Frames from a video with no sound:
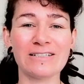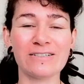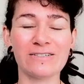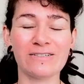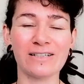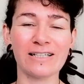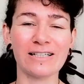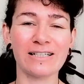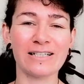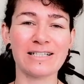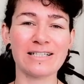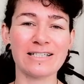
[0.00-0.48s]
you'll
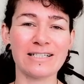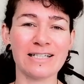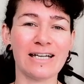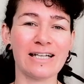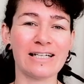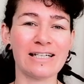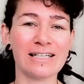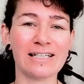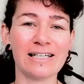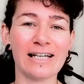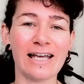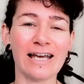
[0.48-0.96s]
get the
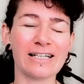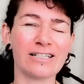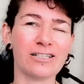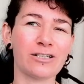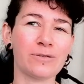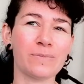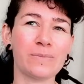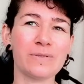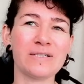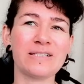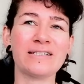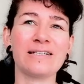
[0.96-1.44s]
standard
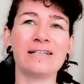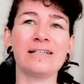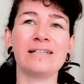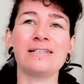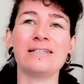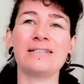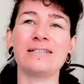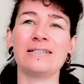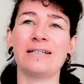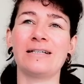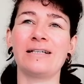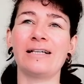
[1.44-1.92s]

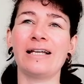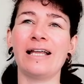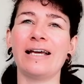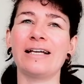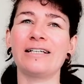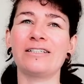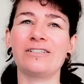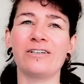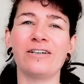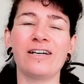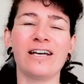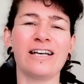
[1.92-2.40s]
lactobacillus and
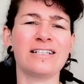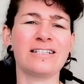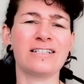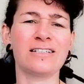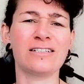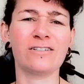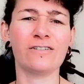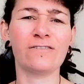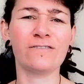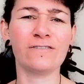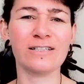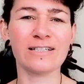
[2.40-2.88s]

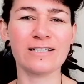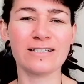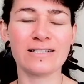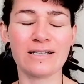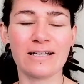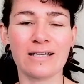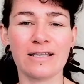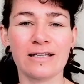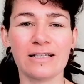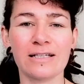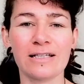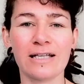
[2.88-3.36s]
lactoacidophilus,
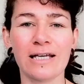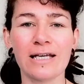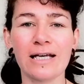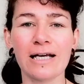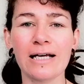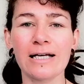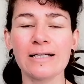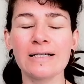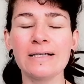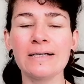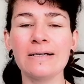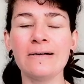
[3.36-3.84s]
I think they
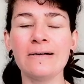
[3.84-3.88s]
are.